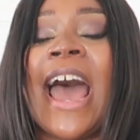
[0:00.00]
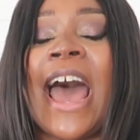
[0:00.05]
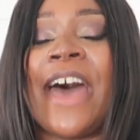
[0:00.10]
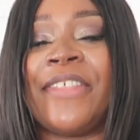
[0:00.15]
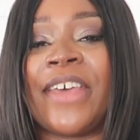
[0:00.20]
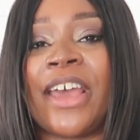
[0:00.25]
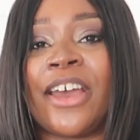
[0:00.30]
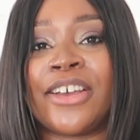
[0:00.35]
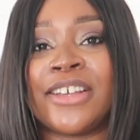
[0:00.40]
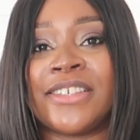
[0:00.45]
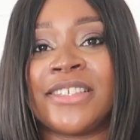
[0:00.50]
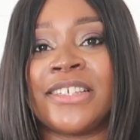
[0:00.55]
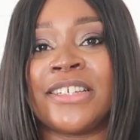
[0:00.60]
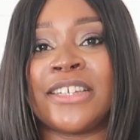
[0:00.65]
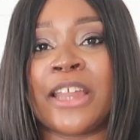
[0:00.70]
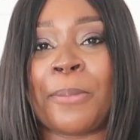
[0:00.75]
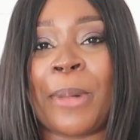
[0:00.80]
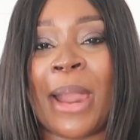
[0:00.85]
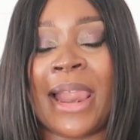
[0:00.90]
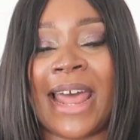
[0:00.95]
And they are
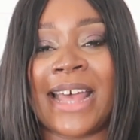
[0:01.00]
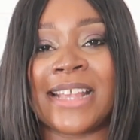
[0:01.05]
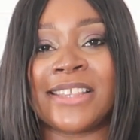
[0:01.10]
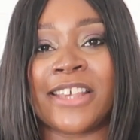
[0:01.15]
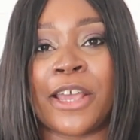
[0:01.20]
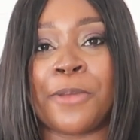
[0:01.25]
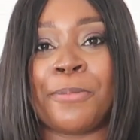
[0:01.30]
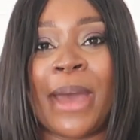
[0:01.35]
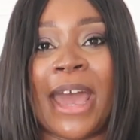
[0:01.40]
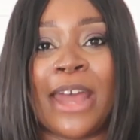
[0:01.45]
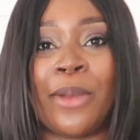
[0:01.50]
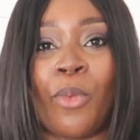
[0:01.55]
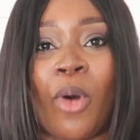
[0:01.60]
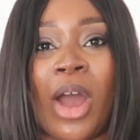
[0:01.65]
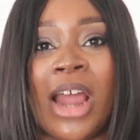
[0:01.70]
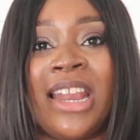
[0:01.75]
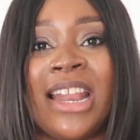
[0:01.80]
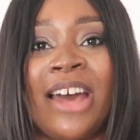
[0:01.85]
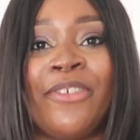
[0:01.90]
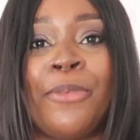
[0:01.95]
considered a palazzo pant.
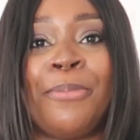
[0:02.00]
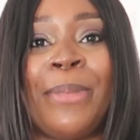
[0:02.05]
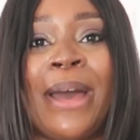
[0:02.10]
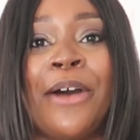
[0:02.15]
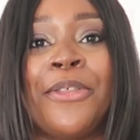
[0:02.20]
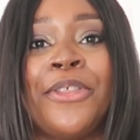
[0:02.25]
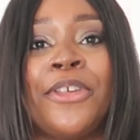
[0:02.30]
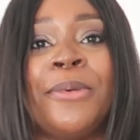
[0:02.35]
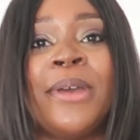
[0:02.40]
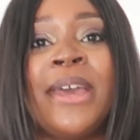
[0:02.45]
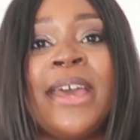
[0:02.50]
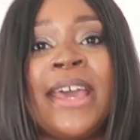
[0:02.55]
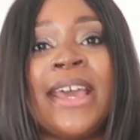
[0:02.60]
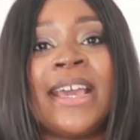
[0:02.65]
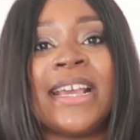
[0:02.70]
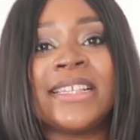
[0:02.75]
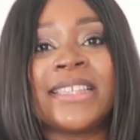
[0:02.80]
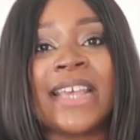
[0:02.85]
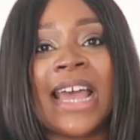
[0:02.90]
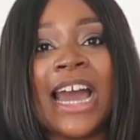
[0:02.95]
What I love about them
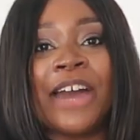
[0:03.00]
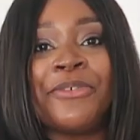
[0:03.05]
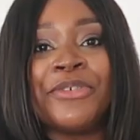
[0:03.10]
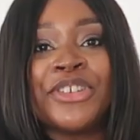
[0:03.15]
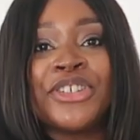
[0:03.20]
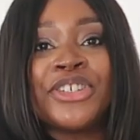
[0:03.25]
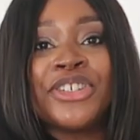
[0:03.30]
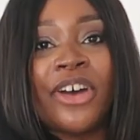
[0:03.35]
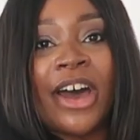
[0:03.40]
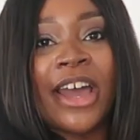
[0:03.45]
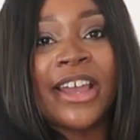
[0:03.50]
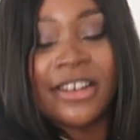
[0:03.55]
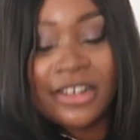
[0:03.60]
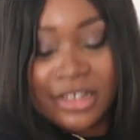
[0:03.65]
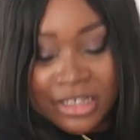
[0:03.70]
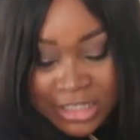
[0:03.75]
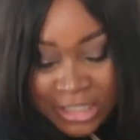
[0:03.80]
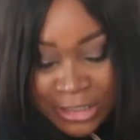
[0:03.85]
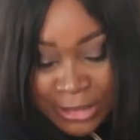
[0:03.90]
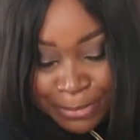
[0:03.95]
is they have a
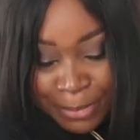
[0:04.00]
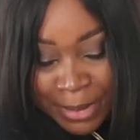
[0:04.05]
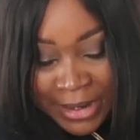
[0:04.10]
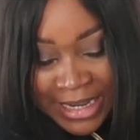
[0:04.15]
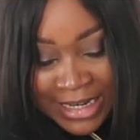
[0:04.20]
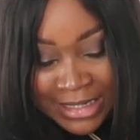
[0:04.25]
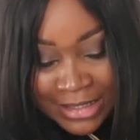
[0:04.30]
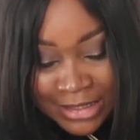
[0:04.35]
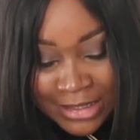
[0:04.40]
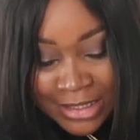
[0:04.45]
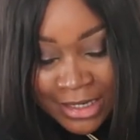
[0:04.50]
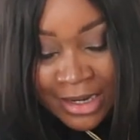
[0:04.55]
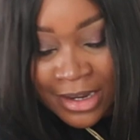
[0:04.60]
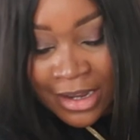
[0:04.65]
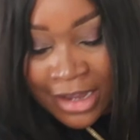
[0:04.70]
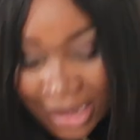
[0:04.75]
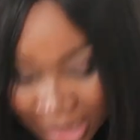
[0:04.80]
giant split